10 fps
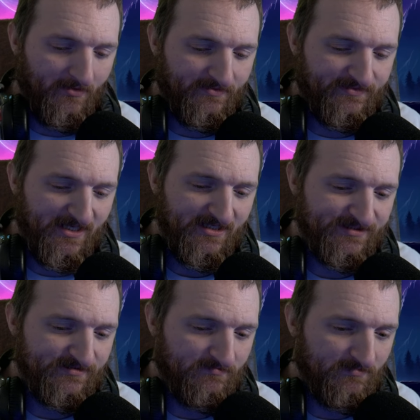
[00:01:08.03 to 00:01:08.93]

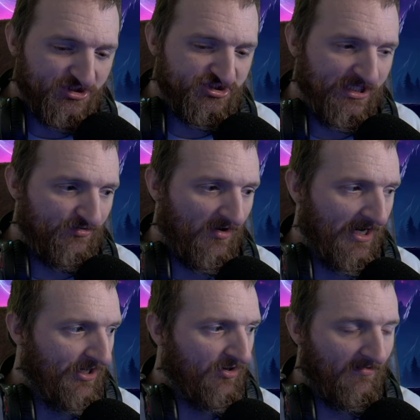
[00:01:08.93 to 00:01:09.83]
This machine
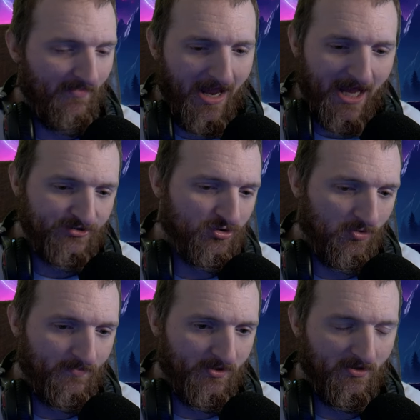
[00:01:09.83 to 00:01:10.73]
right here, I
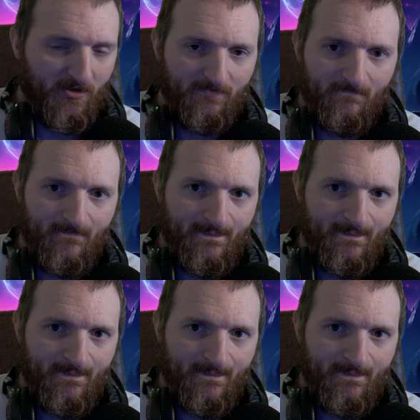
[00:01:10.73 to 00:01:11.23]
dual boot on.